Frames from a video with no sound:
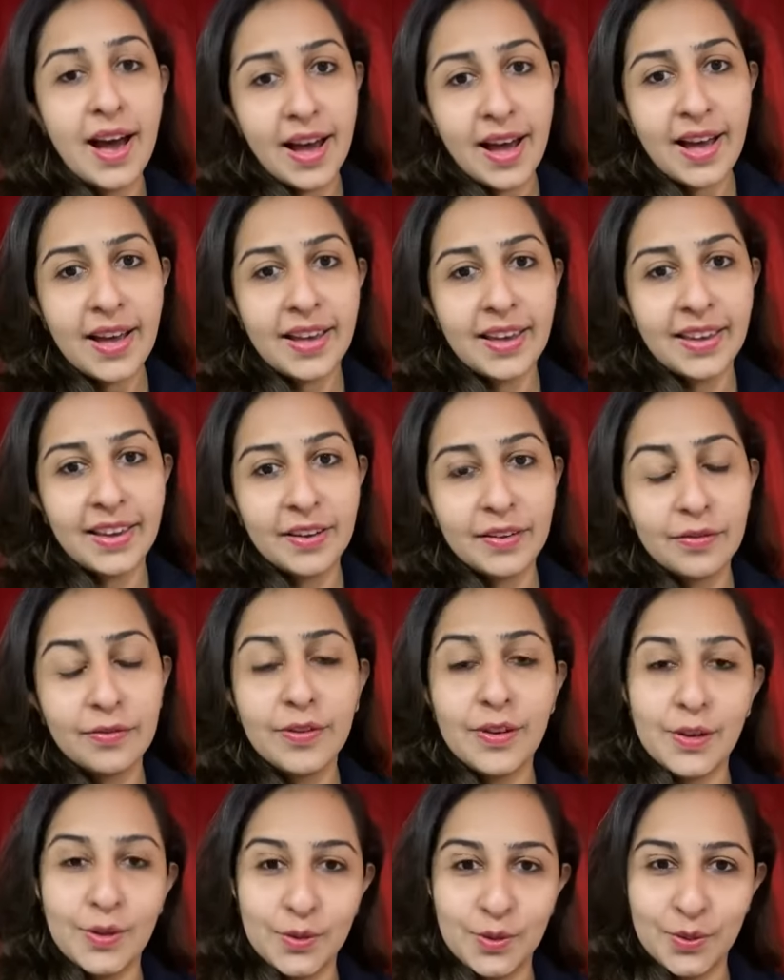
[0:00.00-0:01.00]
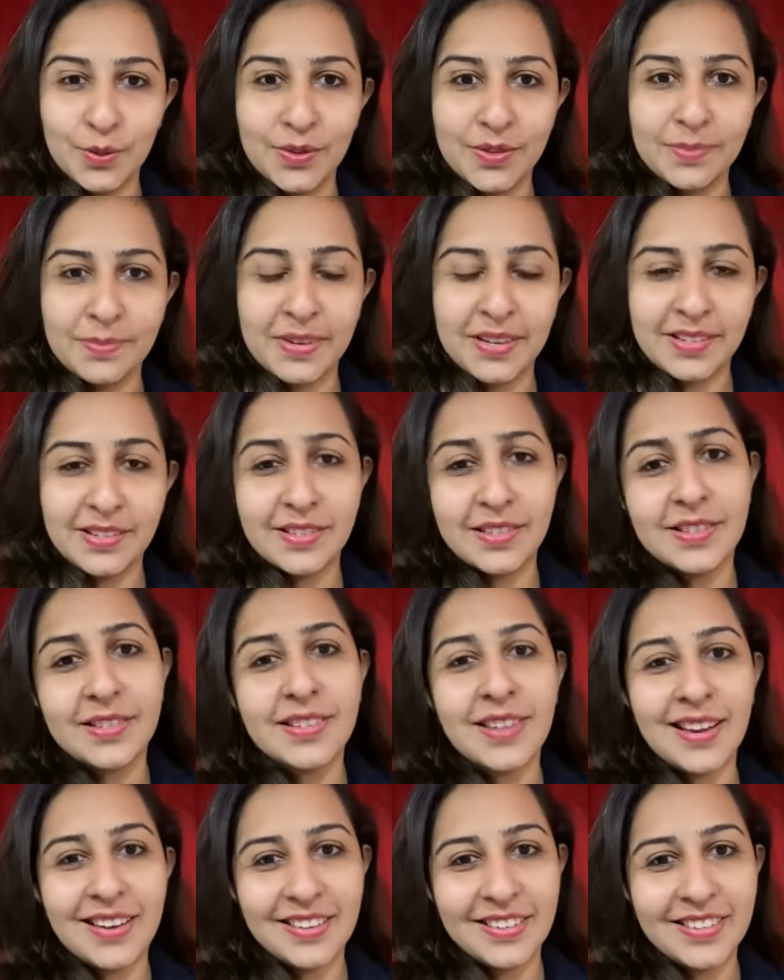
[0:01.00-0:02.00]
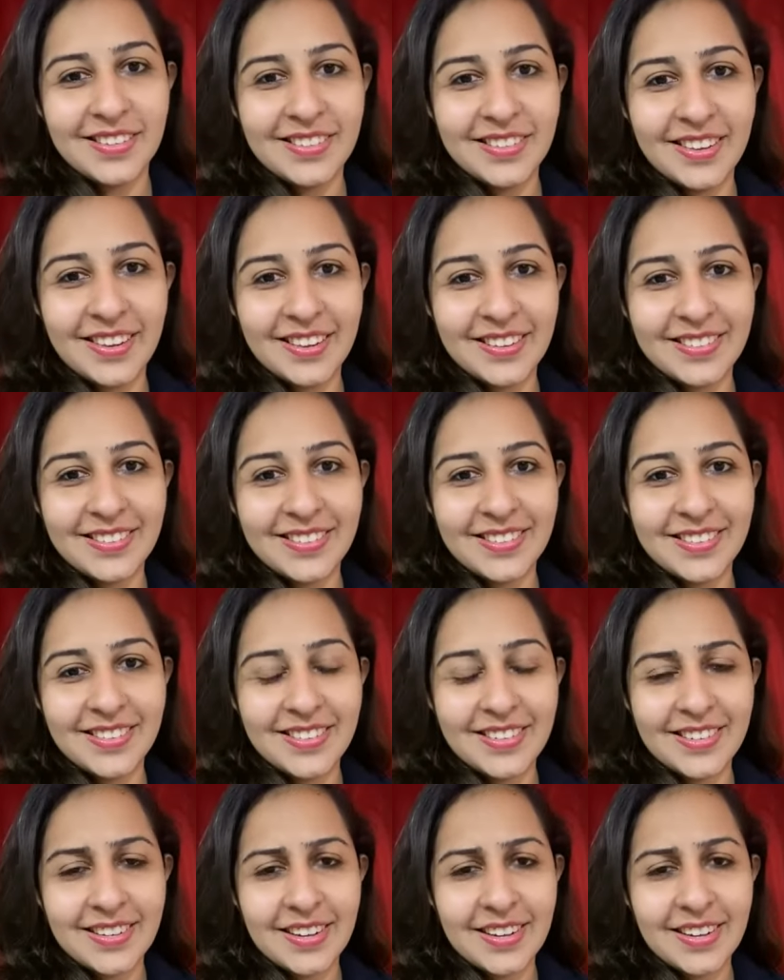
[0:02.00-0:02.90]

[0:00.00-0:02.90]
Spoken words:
Hi, fellow Toastmasters and dear guest.